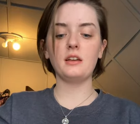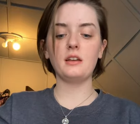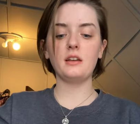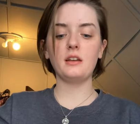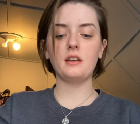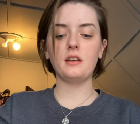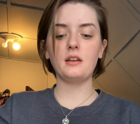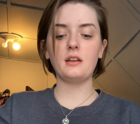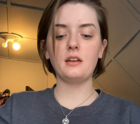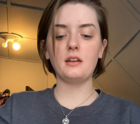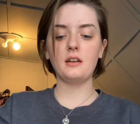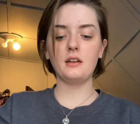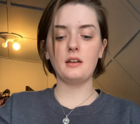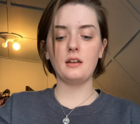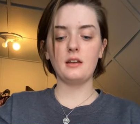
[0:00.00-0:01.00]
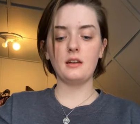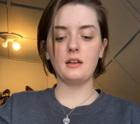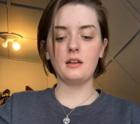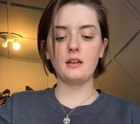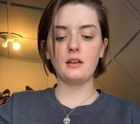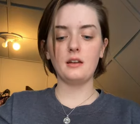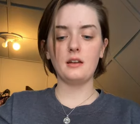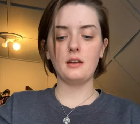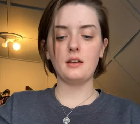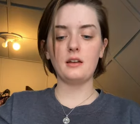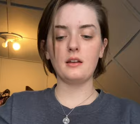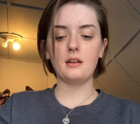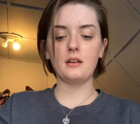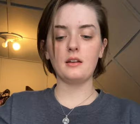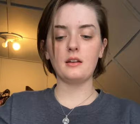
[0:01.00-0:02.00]

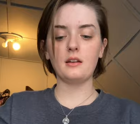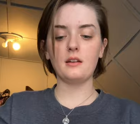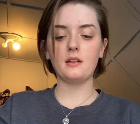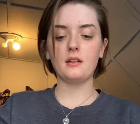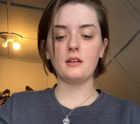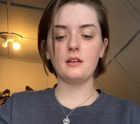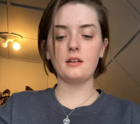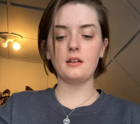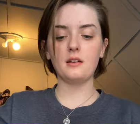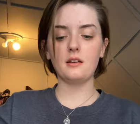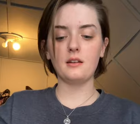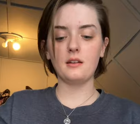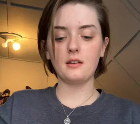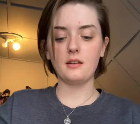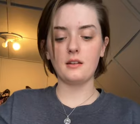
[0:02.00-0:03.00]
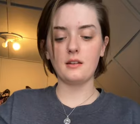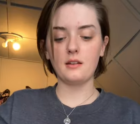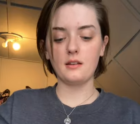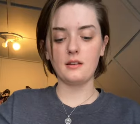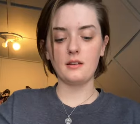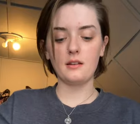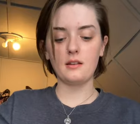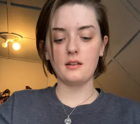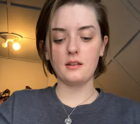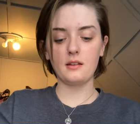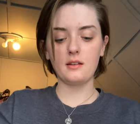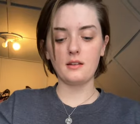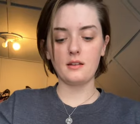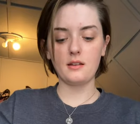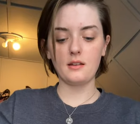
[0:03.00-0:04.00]

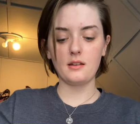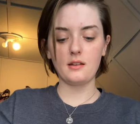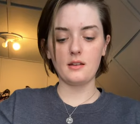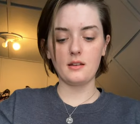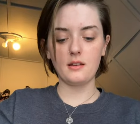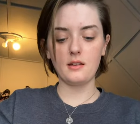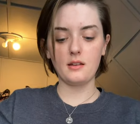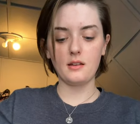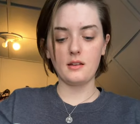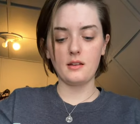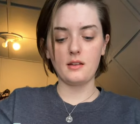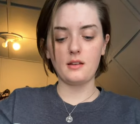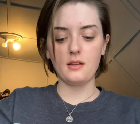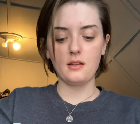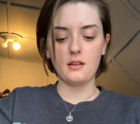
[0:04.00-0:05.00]
No one is speaking in this clip.